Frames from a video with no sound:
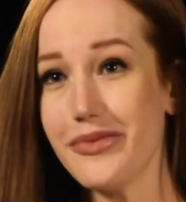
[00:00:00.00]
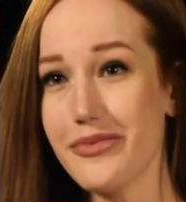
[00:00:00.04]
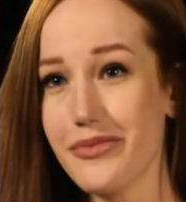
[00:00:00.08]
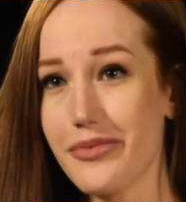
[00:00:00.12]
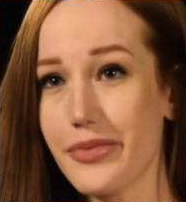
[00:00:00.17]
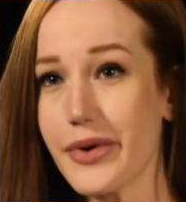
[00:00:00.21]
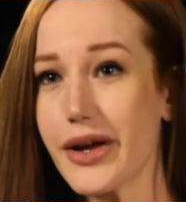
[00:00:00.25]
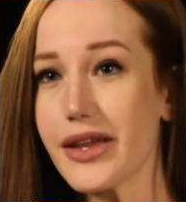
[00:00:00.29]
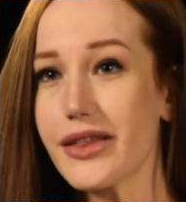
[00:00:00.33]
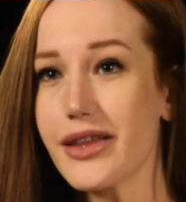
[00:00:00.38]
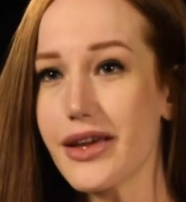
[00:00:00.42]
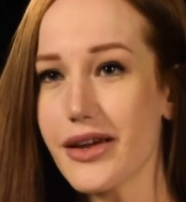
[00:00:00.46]

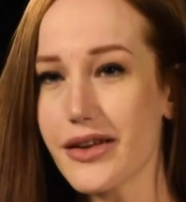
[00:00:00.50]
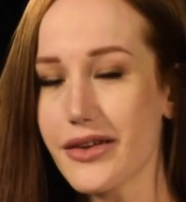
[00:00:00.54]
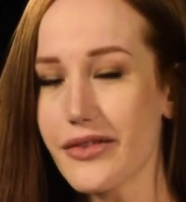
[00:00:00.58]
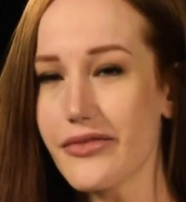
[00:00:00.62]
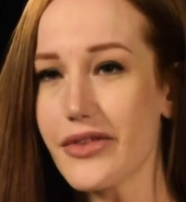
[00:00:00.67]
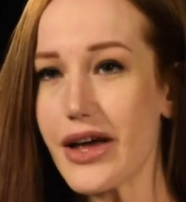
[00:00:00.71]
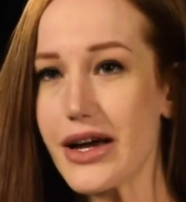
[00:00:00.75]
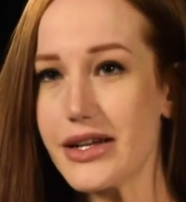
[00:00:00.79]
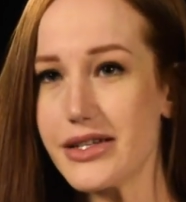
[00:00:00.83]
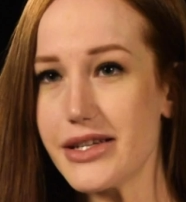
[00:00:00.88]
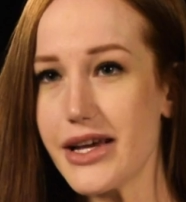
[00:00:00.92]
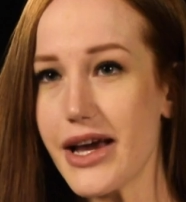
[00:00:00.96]
by the end of
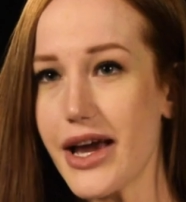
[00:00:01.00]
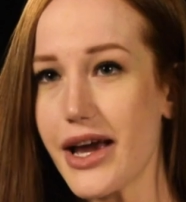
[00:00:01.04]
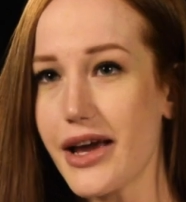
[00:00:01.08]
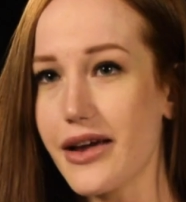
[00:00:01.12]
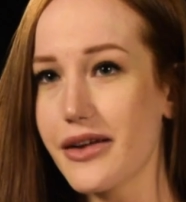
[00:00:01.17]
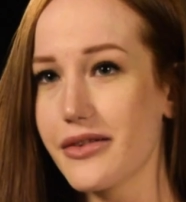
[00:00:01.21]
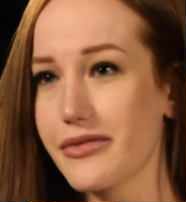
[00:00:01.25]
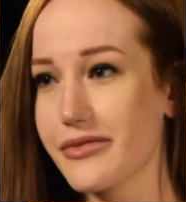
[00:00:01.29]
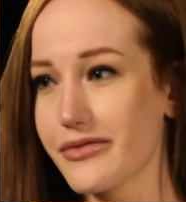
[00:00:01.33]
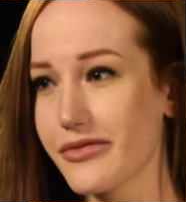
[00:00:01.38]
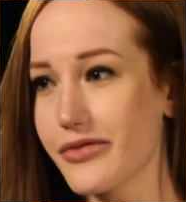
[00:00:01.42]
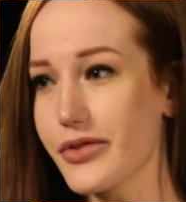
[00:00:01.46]
that
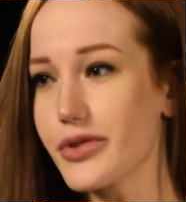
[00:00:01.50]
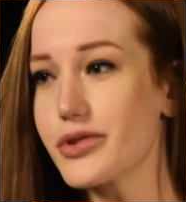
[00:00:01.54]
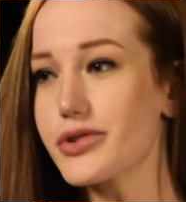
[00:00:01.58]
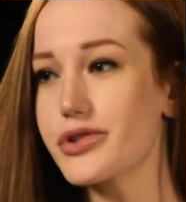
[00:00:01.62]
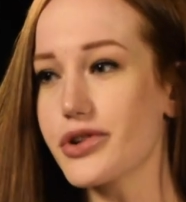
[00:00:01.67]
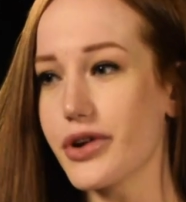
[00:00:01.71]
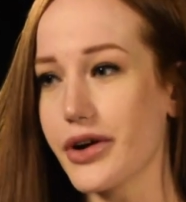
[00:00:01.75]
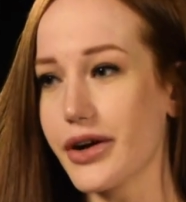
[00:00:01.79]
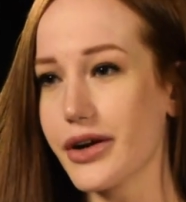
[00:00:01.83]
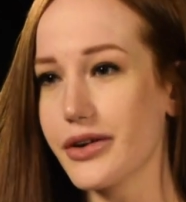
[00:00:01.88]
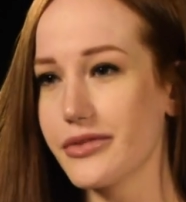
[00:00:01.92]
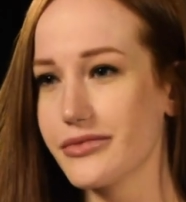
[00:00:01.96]
day, for
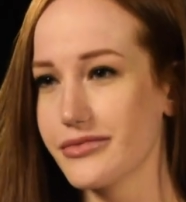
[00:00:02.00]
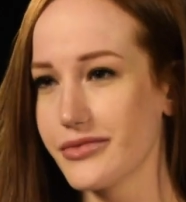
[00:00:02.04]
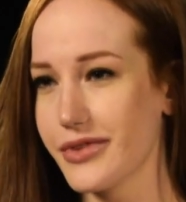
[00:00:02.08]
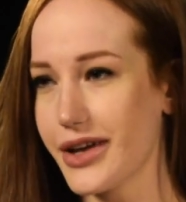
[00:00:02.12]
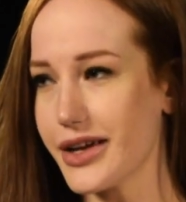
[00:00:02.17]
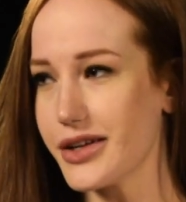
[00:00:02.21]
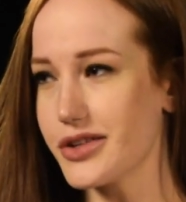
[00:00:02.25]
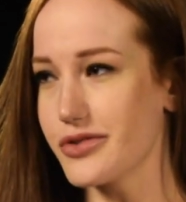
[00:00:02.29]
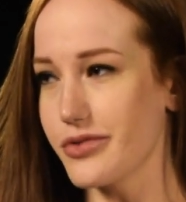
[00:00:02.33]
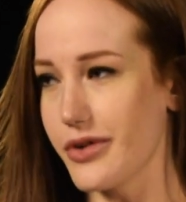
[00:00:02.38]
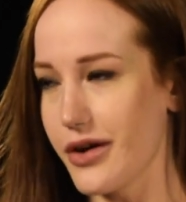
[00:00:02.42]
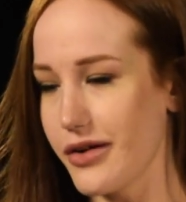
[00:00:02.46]
sure.
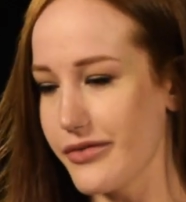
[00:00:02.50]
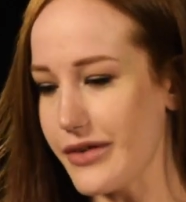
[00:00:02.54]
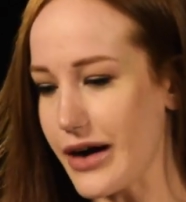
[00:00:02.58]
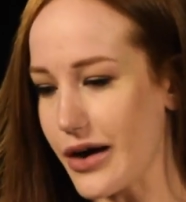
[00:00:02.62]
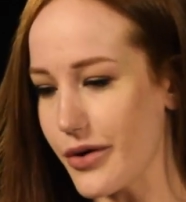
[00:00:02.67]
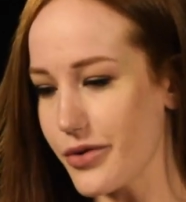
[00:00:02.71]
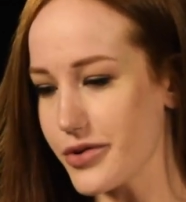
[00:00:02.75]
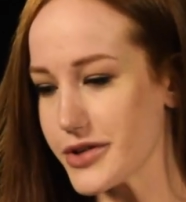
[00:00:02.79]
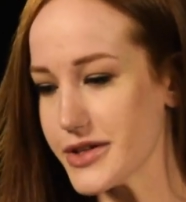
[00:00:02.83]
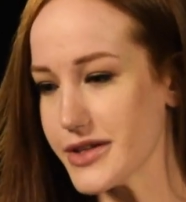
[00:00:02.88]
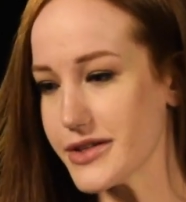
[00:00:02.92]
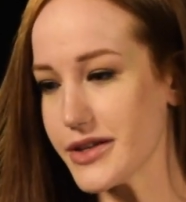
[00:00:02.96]
Like 12
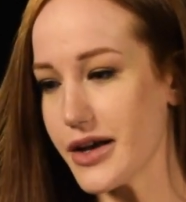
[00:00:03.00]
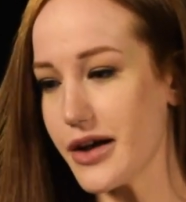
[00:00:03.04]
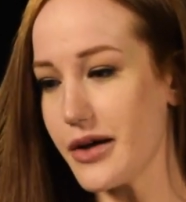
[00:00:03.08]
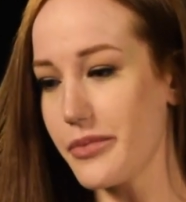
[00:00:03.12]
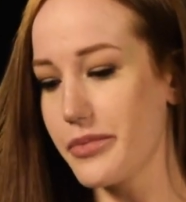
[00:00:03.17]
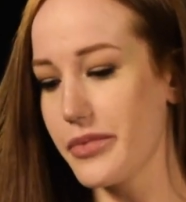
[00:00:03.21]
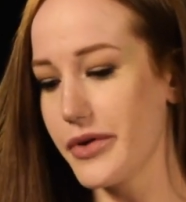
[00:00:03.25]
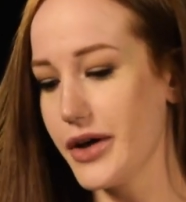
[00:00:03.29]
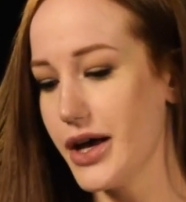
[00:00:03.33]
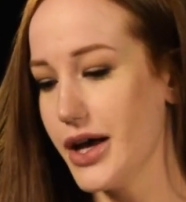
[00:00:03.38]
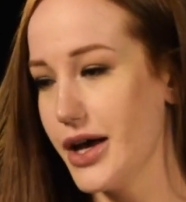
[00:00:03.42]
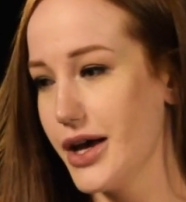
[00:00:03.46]
hours is
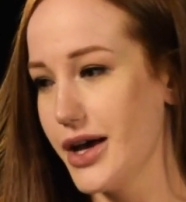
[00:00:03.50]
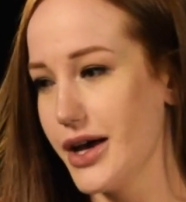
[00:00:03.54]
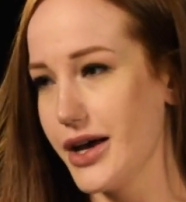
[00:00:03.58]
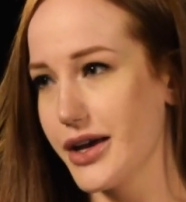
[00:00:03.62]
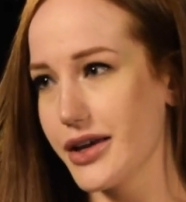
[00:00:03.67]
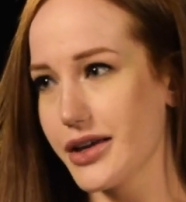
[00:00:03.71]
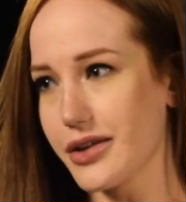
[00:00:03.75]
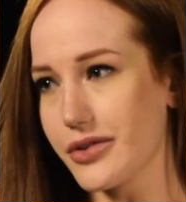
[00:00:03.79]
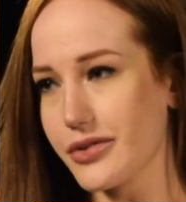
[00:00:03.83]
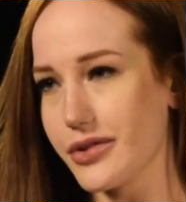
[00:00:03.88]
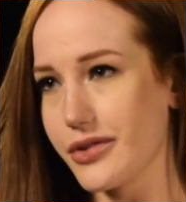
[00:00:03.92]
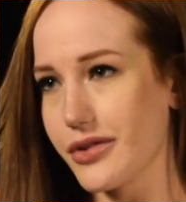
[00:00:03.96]
up,
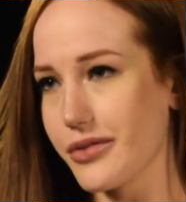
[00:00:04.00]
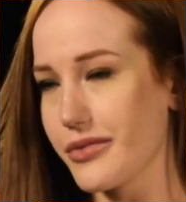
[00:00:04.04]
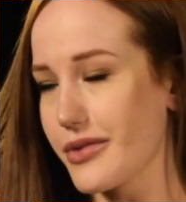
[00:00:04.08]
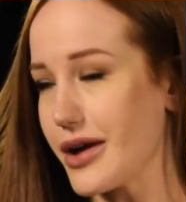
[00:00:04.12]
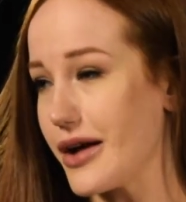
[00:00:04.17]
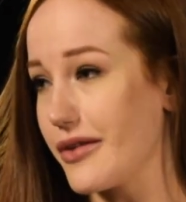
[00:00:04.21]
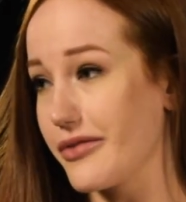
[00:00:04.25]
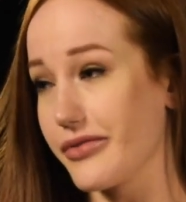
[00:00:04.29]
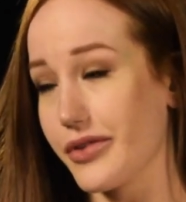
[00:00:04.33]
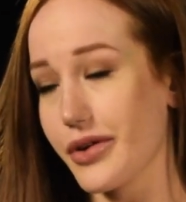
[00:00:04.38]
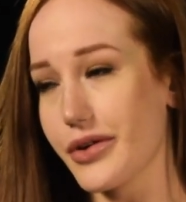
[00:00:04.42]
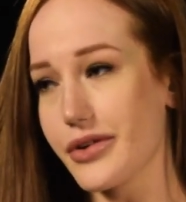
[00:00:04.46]
you'll
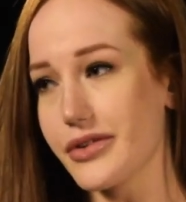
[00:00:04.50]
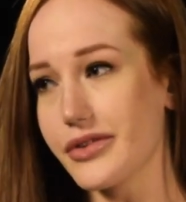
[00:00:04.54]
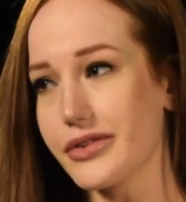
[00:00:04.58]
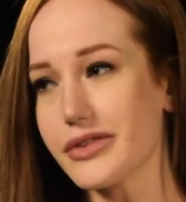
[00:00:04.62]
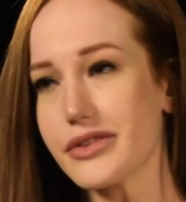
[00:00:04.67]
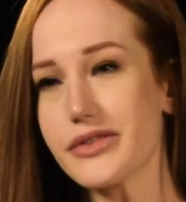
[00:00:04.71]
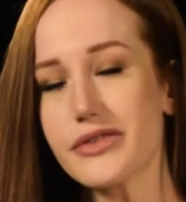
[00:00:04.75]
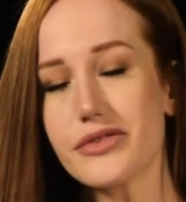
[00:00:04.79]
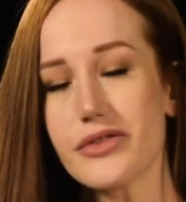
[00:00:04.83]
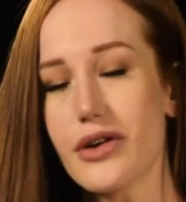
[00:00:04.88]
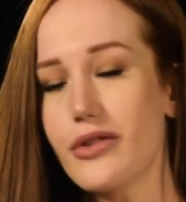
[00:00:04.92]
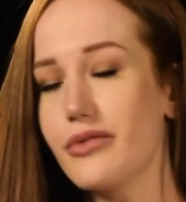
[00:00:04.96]
have learned
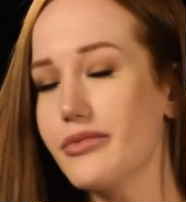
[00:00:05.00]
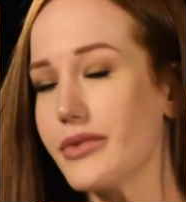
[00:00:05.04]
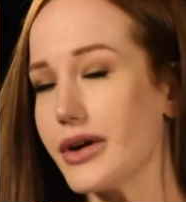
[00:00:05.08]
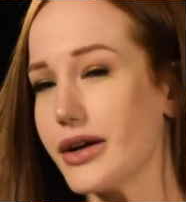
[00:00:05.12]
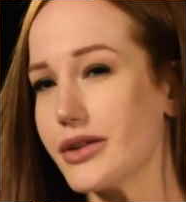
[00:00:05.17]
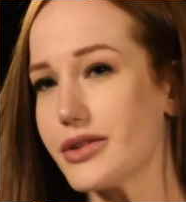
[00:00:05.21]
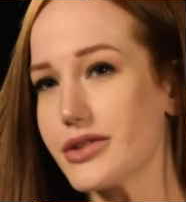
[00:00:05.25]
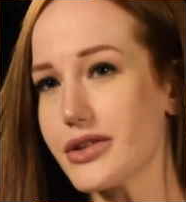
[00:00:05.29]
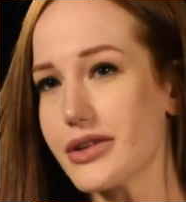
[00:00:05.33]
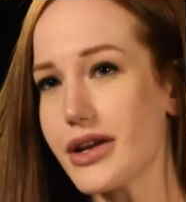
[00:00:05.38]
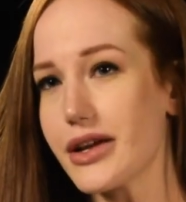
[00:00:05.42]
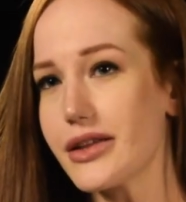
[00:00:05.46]
so
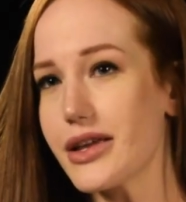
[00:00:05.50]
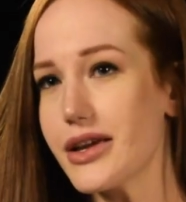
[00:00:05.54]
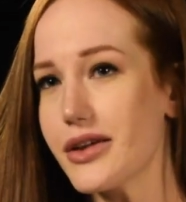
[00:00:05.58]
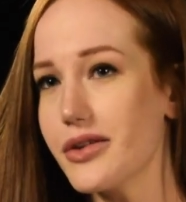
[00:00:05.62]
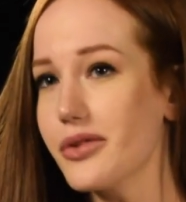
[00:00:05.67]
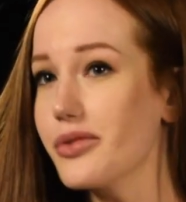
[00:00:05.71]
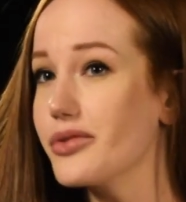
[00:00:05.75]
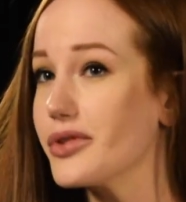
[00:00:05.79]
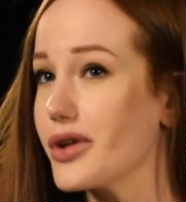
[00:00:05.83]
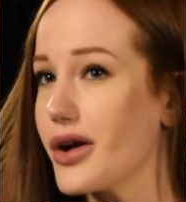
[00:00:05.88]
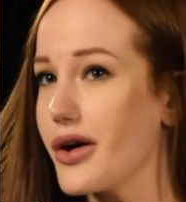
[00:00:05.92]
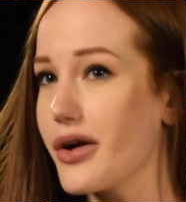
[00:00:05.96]
much, and I think
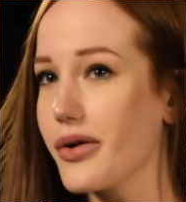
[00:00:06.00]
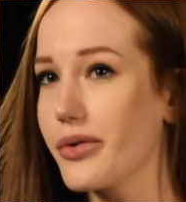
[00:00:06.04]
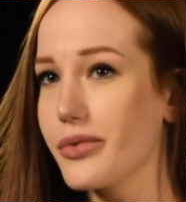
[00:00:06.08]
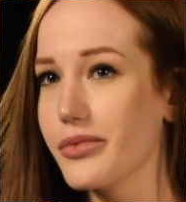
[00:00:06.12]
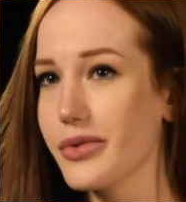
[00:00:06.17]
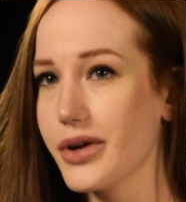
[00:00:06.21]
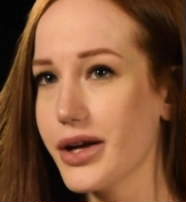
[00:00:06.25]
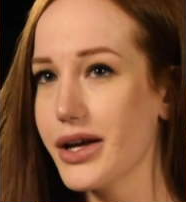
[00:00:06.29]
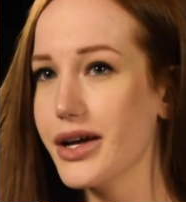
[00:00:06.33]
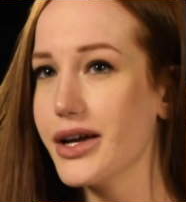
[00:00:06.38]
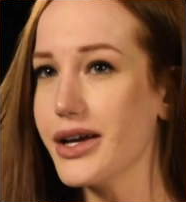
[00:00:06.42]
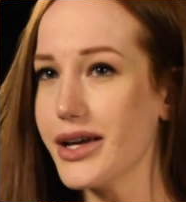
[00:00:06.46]
you'll know
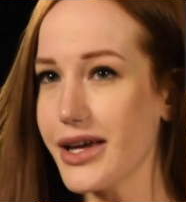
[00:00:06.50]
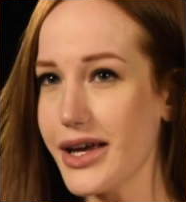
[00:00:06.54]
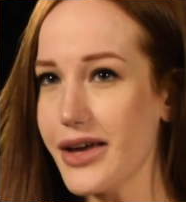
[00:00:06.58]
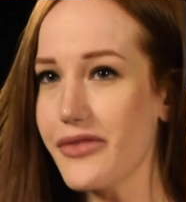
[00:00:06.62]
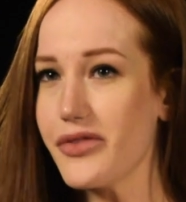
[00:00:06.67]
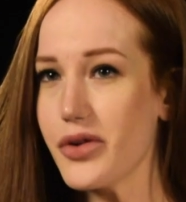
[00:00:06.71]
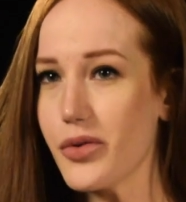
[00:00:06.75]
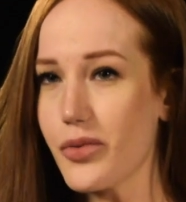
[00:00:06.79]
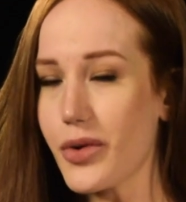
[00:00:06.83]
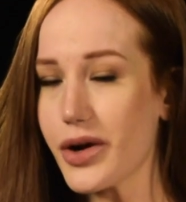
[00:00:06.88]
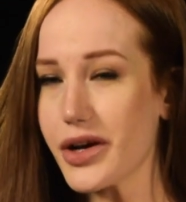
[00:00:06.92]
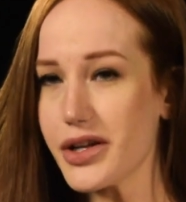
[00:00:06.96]

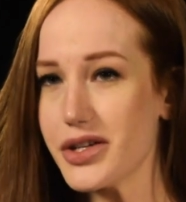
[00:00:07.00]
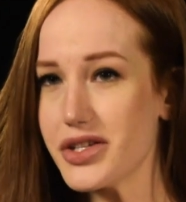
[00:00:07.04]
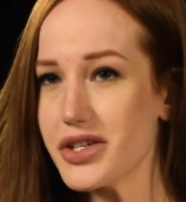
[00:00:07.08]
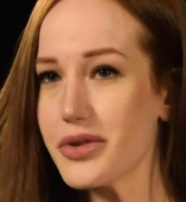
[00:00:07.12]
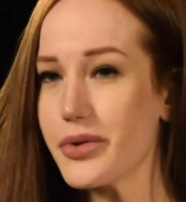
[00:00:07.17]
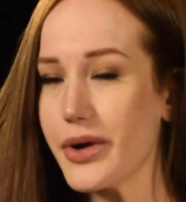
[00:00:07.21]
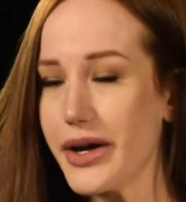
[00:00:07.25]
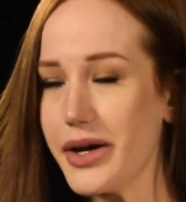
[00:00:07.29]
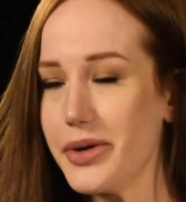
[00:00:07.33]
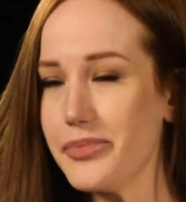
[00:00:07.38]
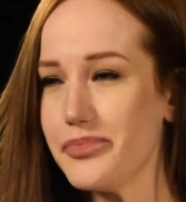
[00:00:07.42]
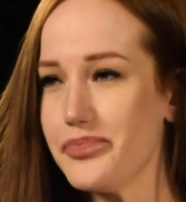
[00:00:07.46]
if you want to do
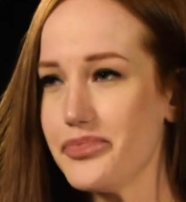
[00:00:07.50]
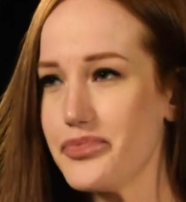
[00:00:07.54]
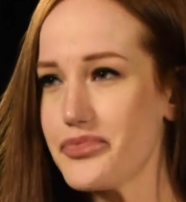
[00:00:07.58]
it.